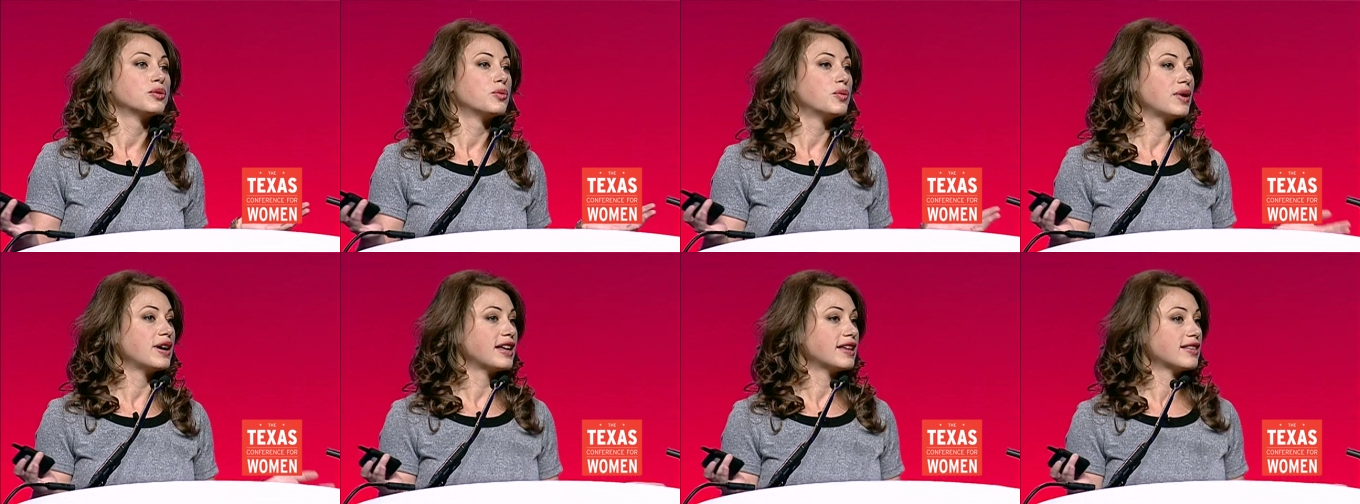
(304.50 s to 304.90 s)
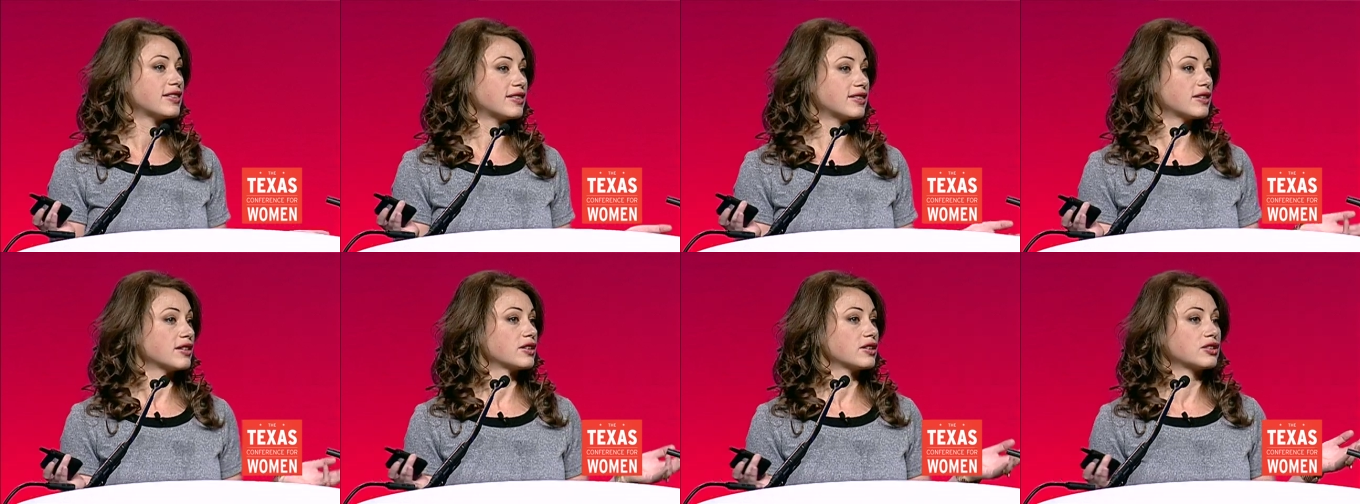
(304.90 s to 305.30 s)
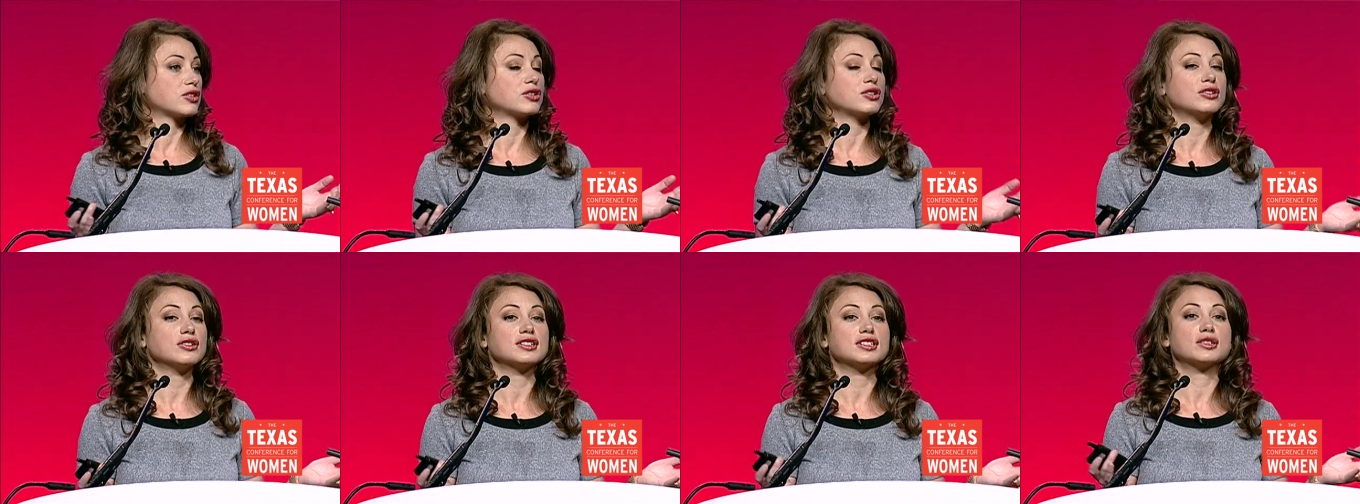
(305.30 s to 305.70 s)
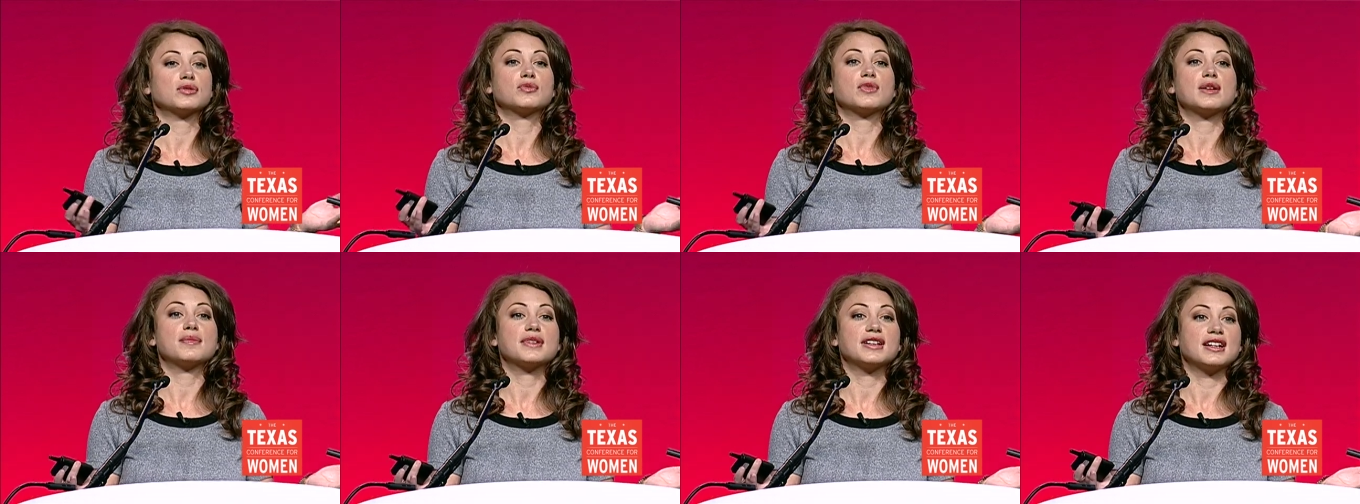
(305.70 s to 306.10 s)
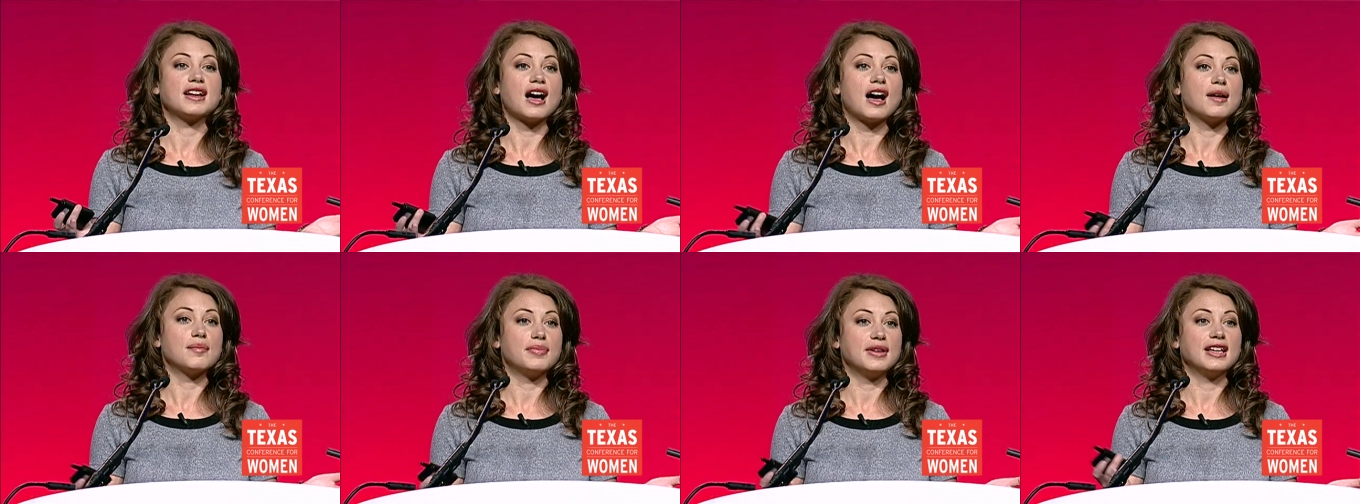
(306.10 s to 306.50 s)
with girls and women
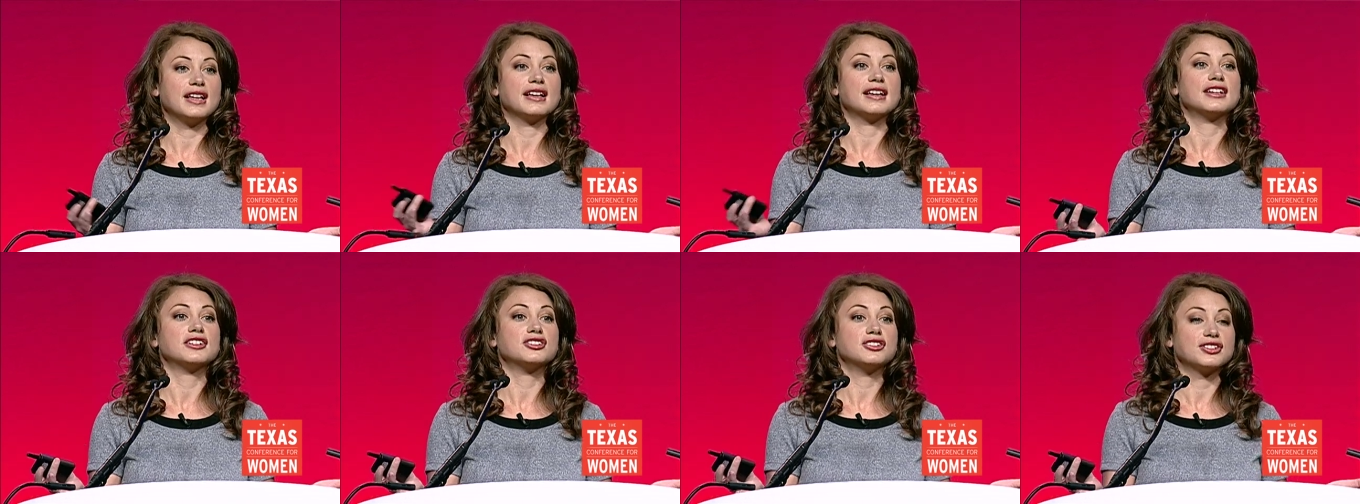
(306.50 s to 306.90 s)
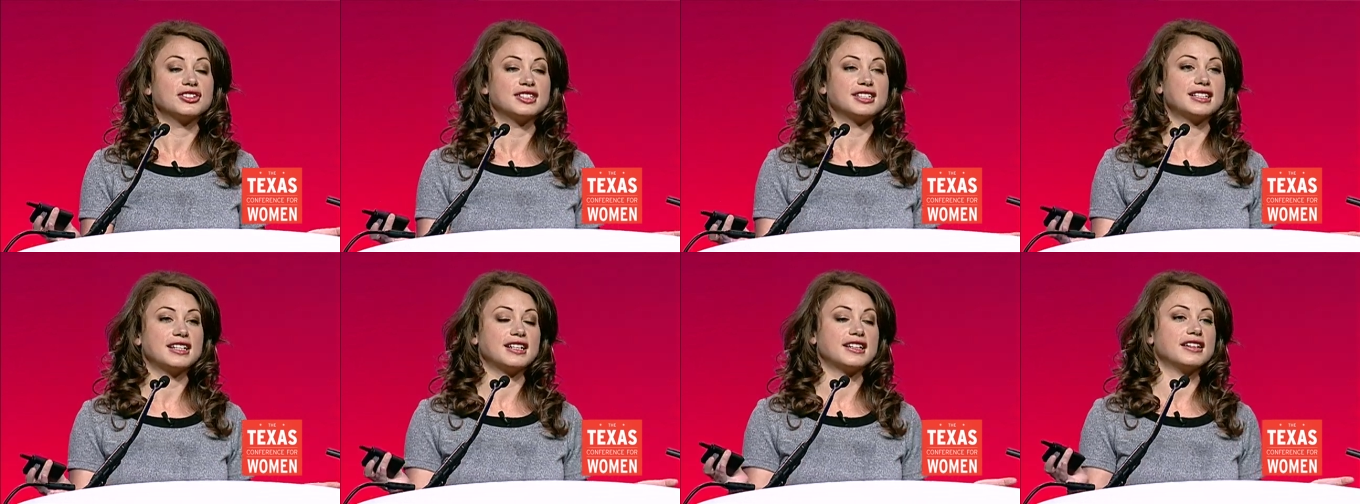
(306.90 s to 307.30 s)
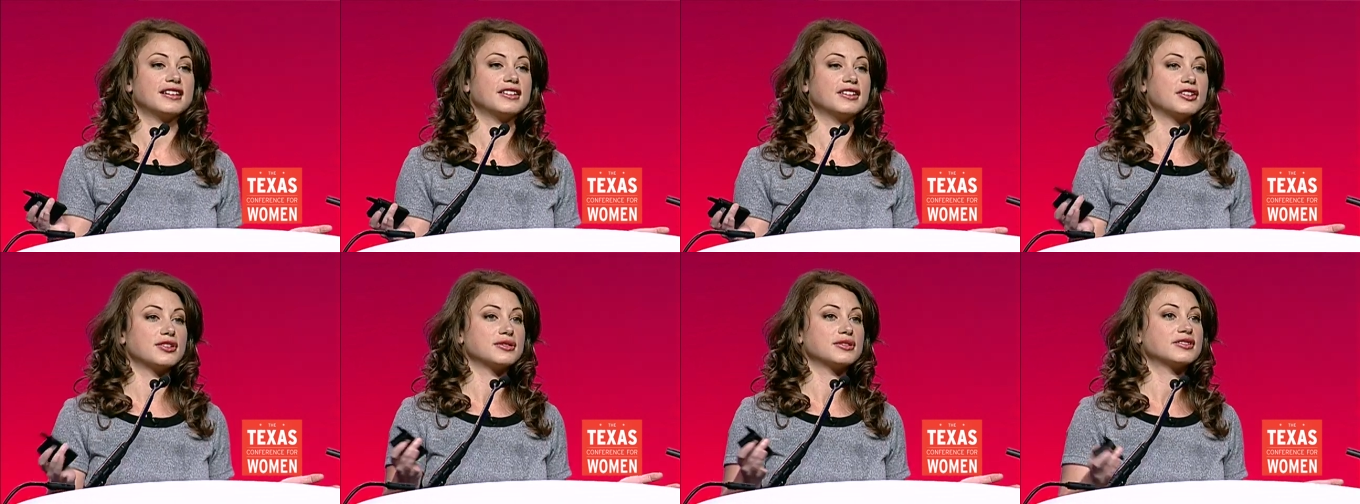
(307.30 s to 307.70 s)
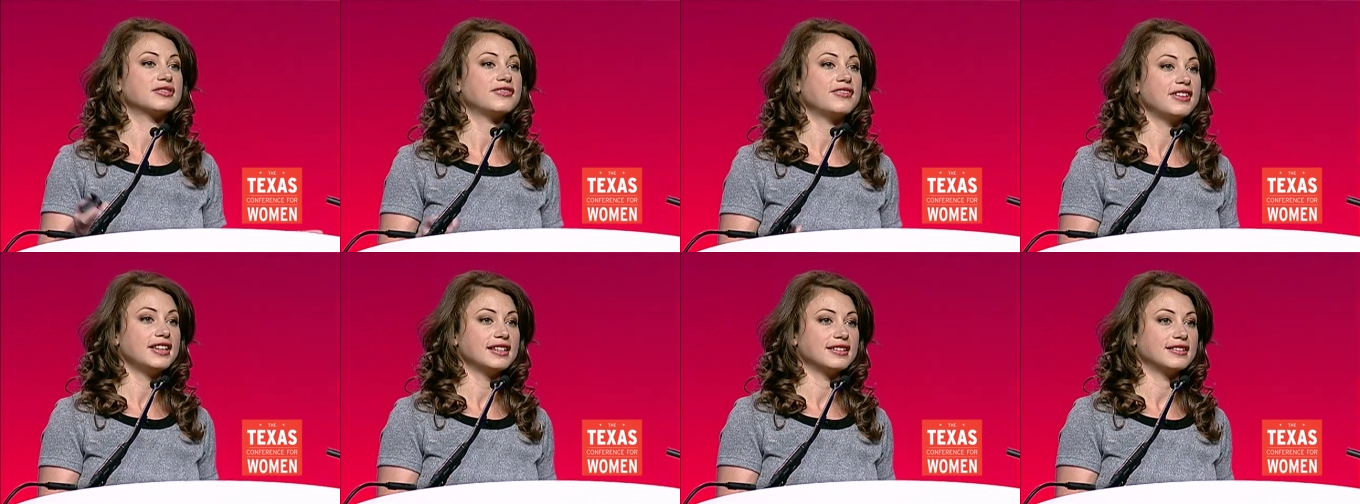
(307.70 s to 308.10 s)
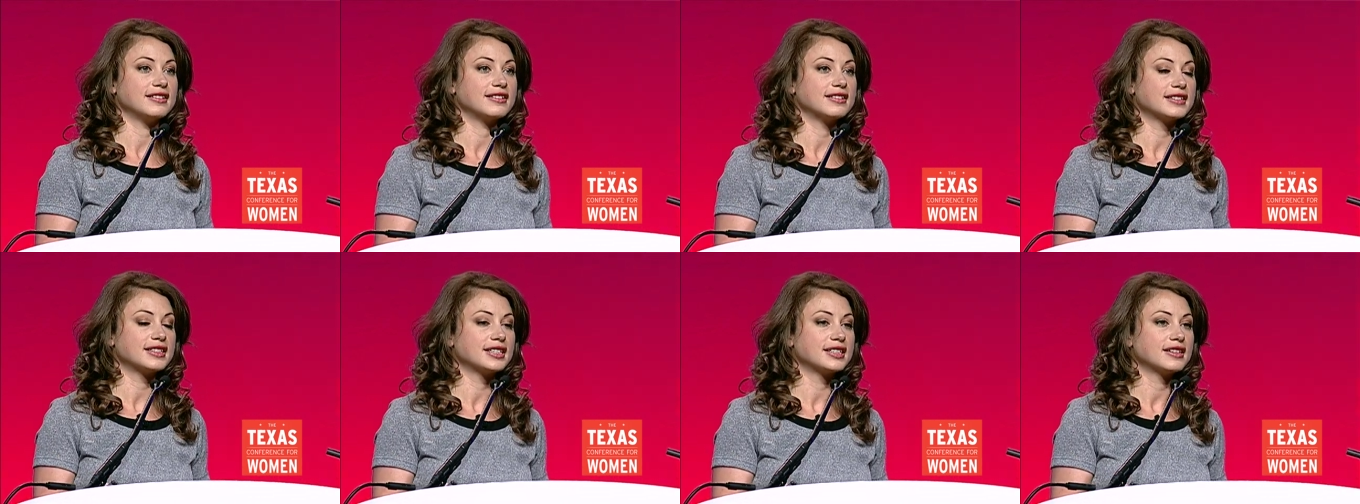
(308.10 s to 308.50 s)
not being interested in those
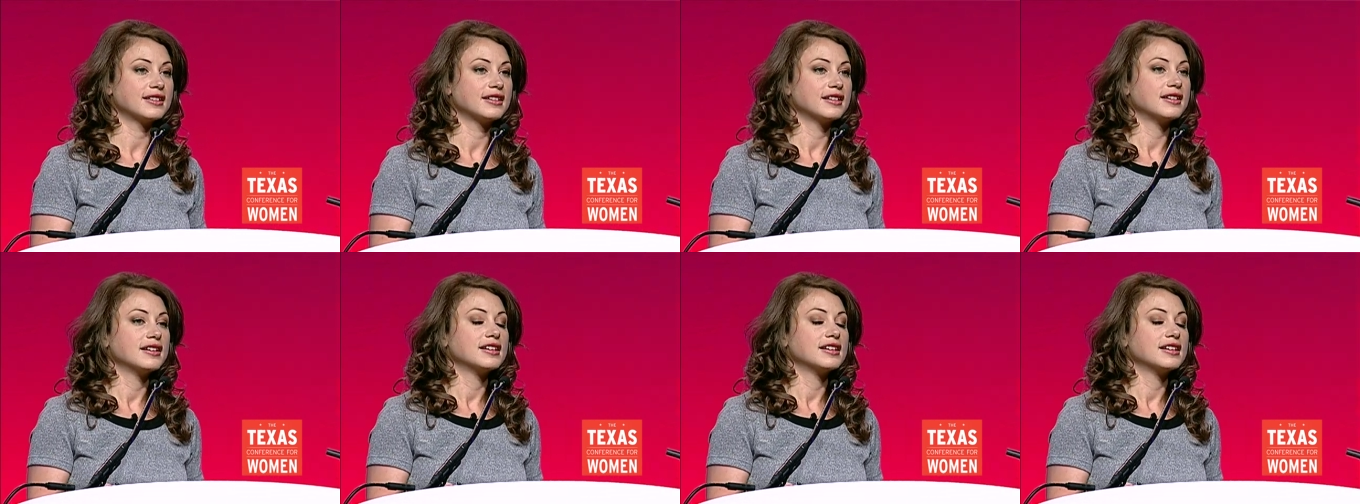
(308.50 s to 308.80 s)
fields.